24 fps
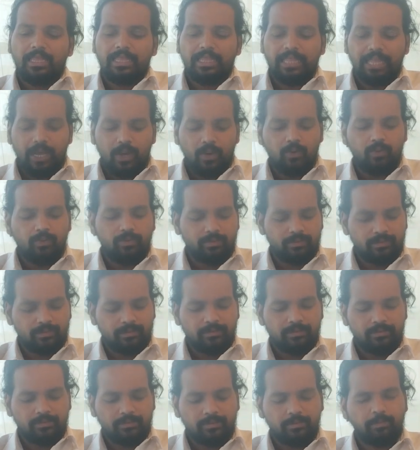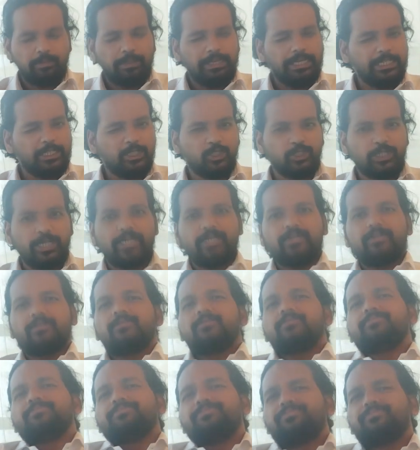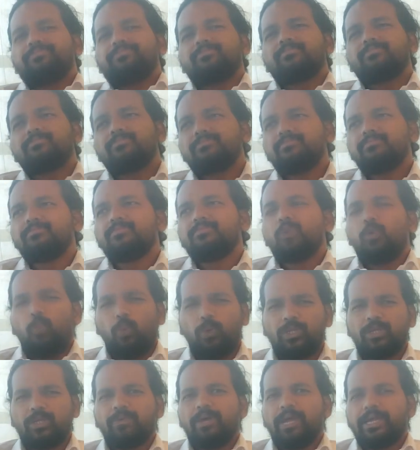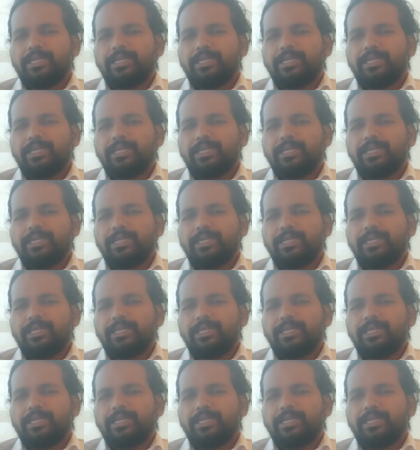Now, please check whatever